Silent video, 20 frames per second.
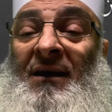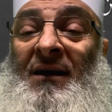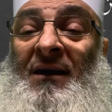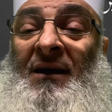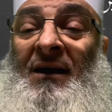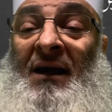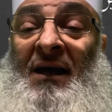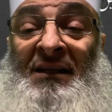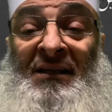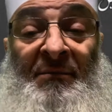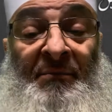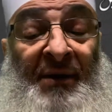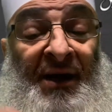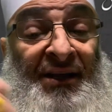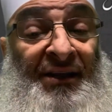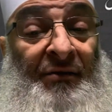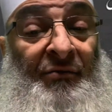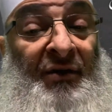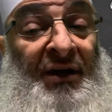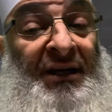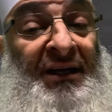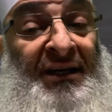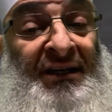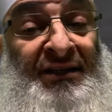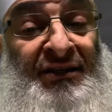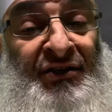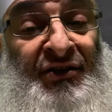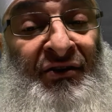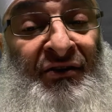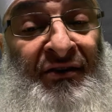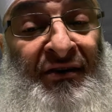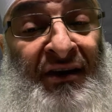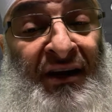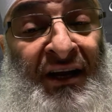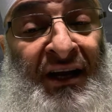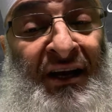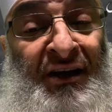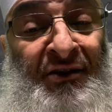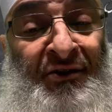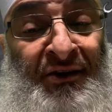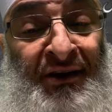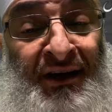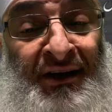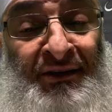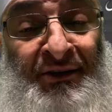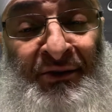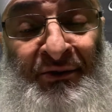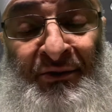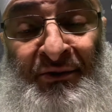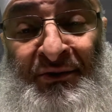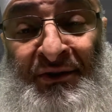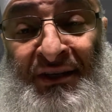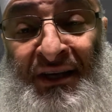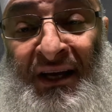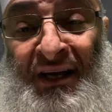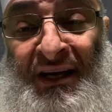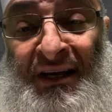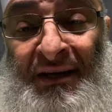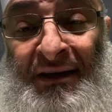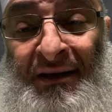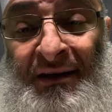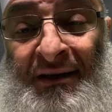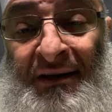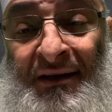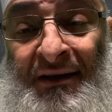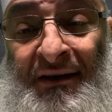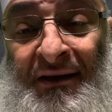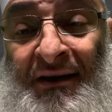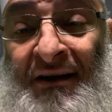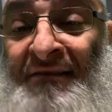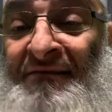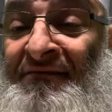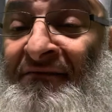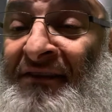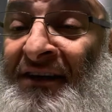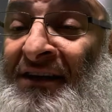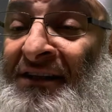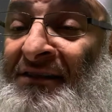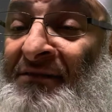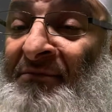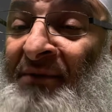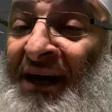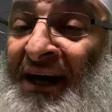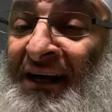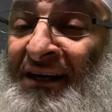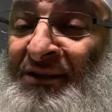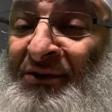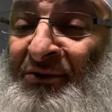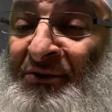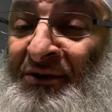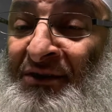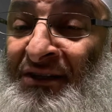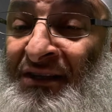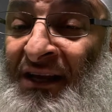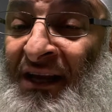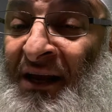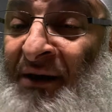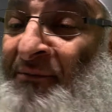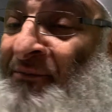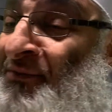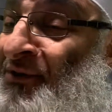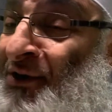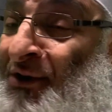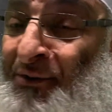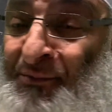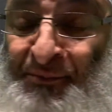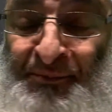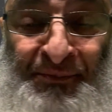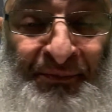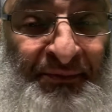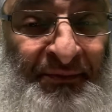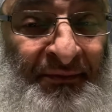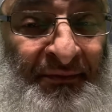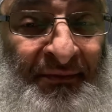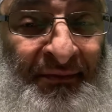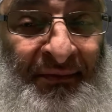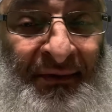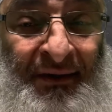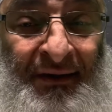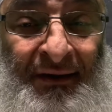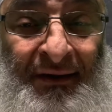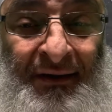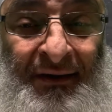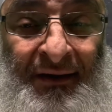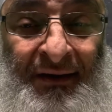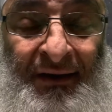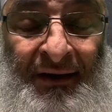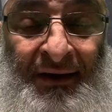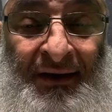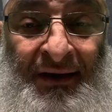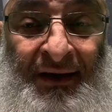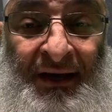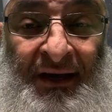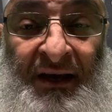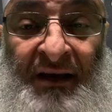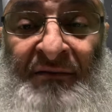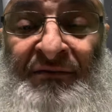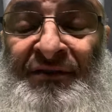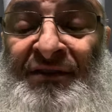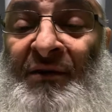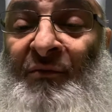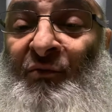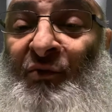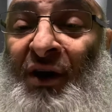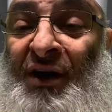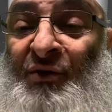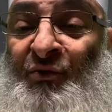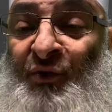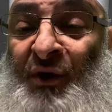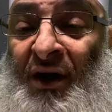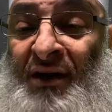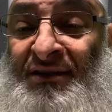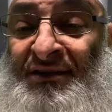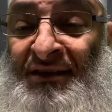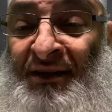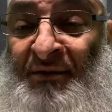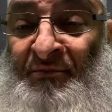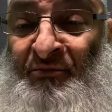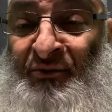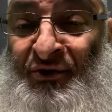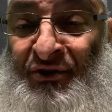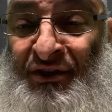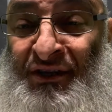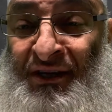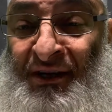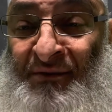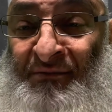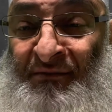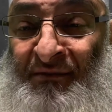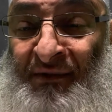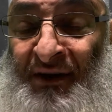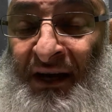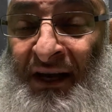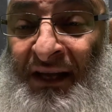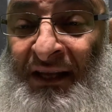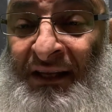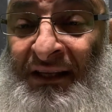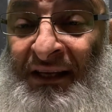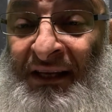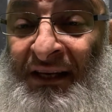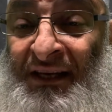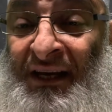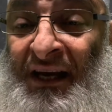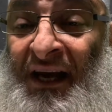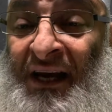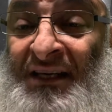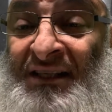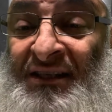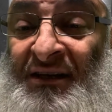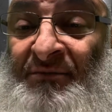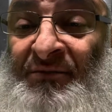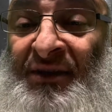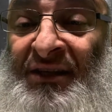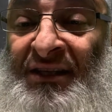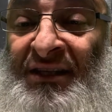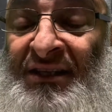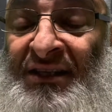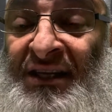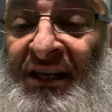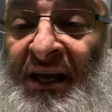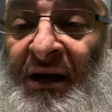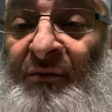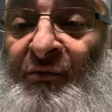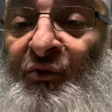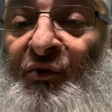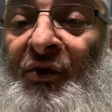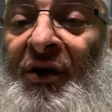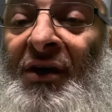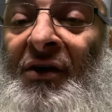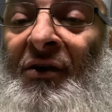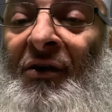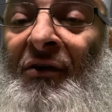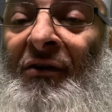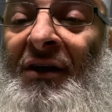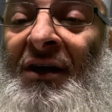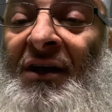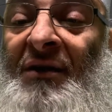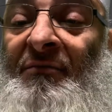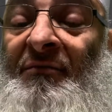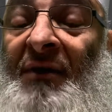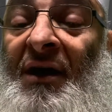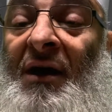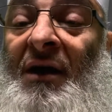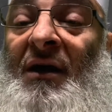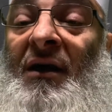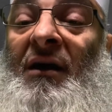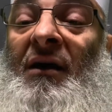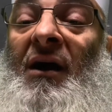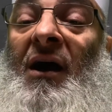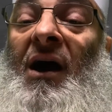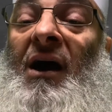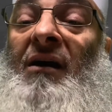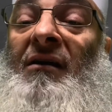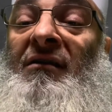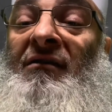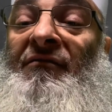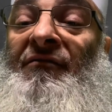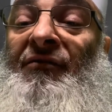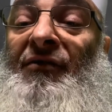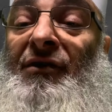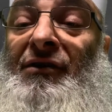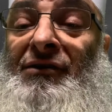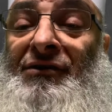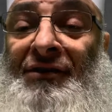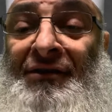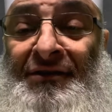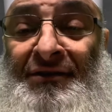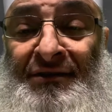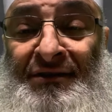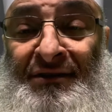And by the way, it's incorrect to say convert back to Islam. No. If someone was not Muslim and he accepted Islam, we call him a reverter.